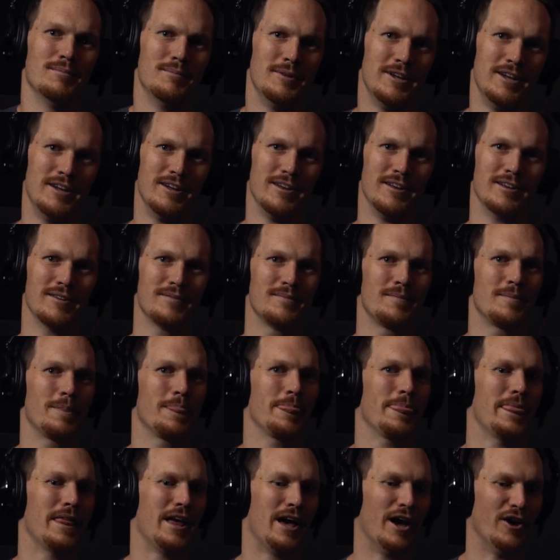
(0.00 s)
man,
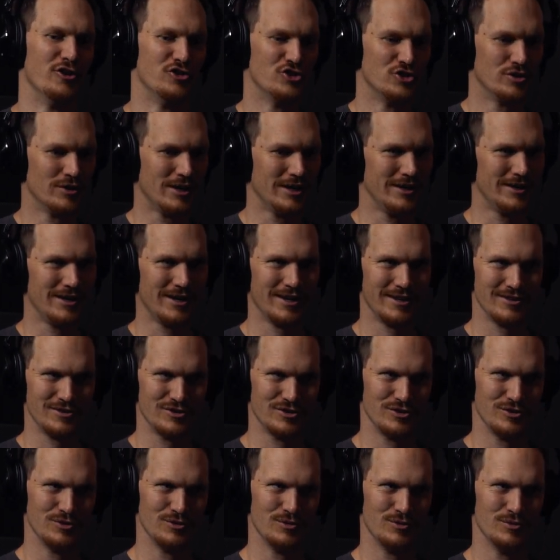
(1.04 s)
I try not
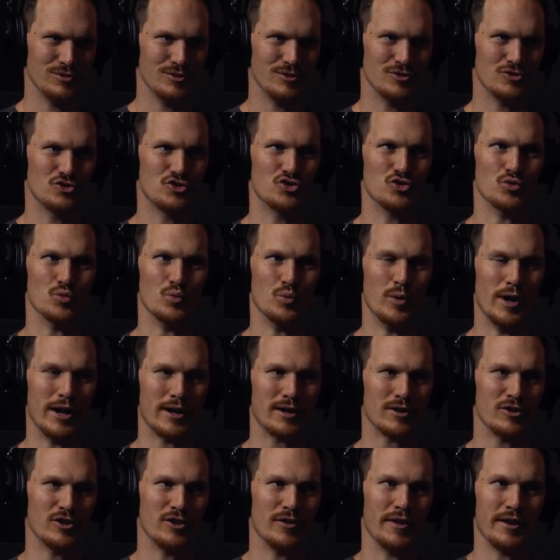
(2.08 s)
to
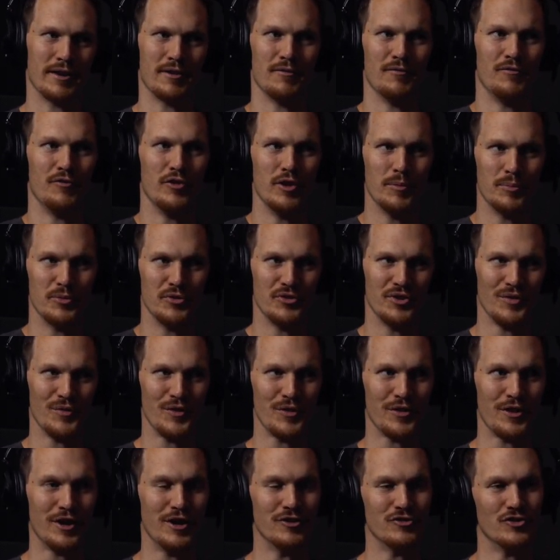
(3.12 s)
directly like in flips and stuff
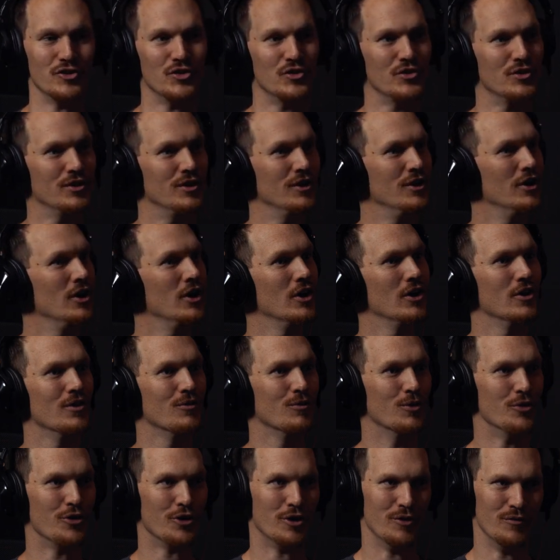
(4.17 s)
like that. Just
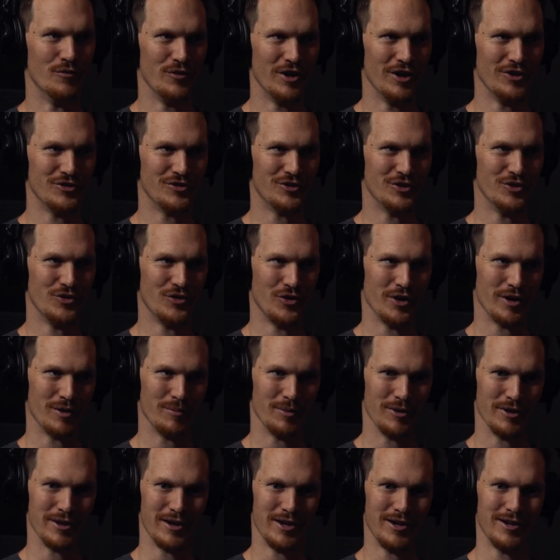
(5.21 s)
with our investors, so I can
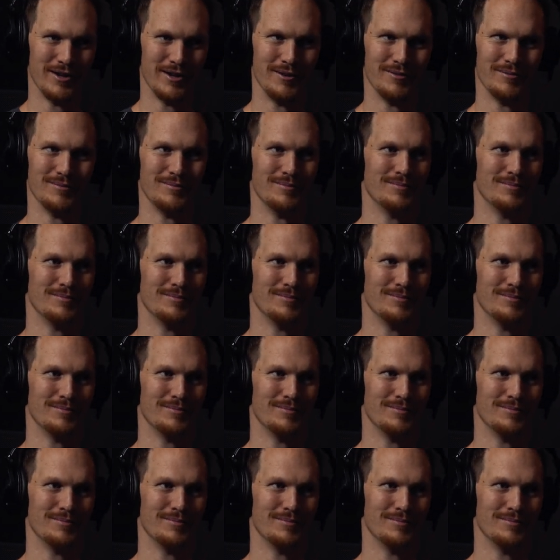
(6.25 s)
be like, hey,